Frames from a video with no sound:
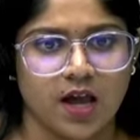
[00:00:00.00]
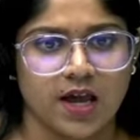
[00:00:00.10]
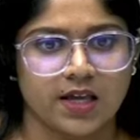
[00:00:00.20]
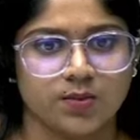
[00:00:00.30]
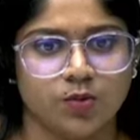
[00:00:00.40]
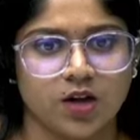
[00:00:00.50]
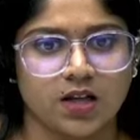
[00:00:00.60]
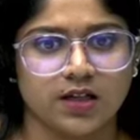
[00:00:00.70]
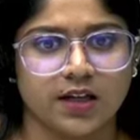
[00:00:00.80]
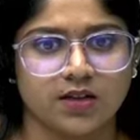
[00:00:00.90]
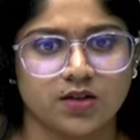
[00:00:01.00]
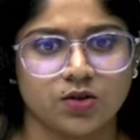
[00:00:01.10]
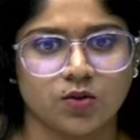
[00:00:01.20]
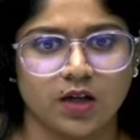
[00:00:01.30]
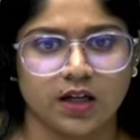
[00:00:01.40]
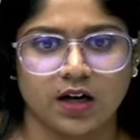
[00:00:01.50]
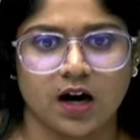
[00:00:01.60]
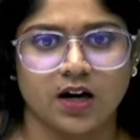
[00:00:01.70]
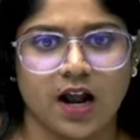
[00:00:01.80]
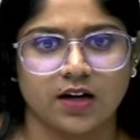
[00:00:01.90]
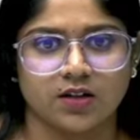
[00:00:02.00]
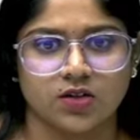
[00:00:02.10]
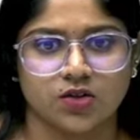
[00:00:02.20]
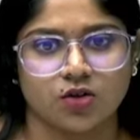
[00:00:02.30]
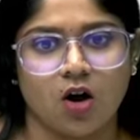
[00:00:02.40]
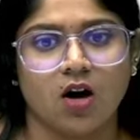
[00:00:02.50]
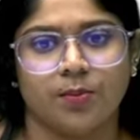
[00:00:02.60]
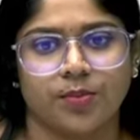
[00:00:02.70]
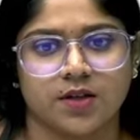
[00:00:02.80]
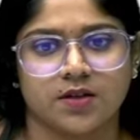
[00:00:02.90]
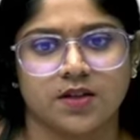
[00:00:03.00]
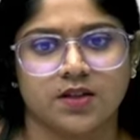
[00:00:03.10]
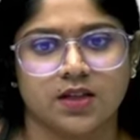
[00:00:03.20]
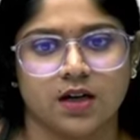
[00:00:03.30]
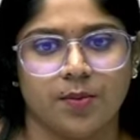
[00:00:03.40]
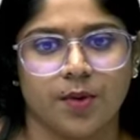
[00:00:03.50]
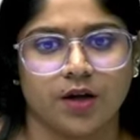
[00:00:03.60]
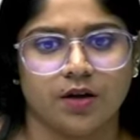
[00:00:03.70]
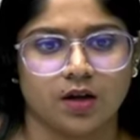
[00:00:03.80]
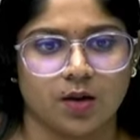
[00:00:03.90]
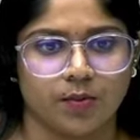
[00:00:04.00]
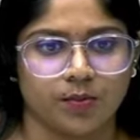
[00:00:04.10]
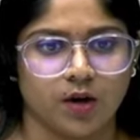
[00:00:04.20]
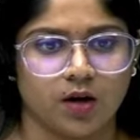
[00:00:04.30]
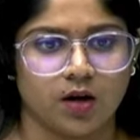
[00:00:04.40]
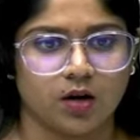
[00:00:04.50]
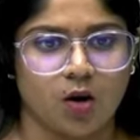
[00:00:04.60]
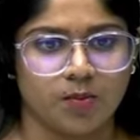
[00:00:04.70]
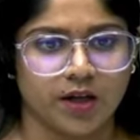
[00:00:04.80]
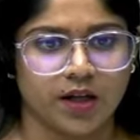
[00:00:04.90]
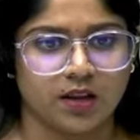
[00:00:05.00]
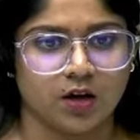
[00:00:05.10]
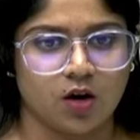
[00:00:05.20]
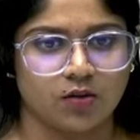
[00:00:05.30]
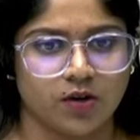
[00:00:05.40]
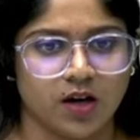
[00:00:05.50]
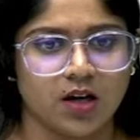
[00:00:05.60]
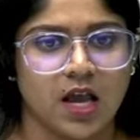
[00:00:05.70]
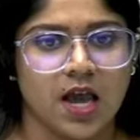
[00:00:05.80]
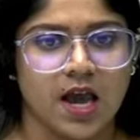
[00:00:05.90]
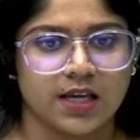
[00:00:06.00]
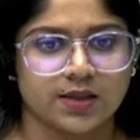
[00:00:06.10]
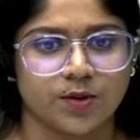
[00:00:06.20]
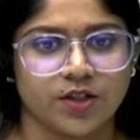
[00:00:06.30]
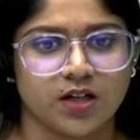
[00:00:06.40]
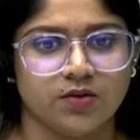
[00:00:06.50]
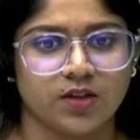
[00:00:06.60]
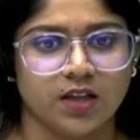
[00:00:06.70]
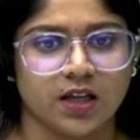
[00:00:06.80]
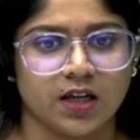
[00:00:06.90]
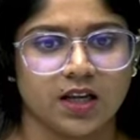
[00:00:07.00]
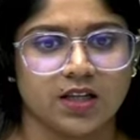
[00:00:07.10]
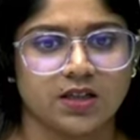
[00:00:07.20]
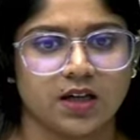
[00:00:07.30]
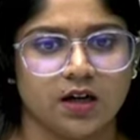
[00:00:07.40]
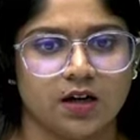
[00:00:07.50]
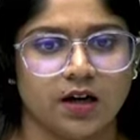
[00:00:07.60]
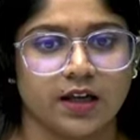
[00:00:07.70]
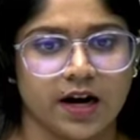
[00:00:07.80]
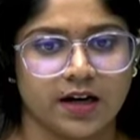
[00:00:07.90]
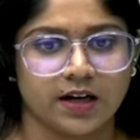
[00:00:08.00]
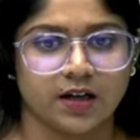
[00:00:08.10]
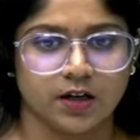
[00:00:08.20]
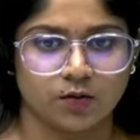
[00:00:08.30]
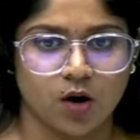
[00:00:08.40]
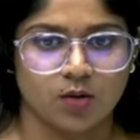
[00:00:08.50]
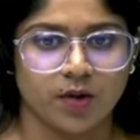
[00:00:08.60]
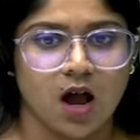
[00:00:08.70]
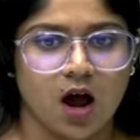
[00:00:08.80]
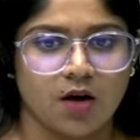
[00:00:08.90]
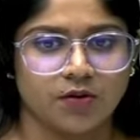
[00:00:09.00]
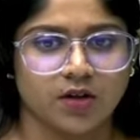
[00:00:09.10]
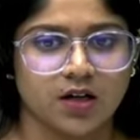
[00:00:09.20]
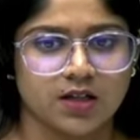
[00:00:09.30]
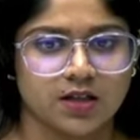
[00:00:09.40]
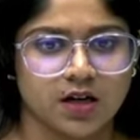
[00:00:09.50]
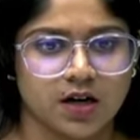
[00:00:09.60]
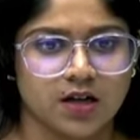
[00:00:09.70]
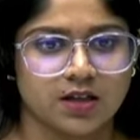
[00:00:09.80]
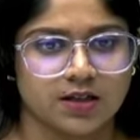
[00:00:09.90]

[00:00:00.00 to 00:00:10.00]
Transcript: Hezbollah links to Iran and its strong presence in Lebanon complicate the conflict, especially with increased Iranian involvement after Nasrallah's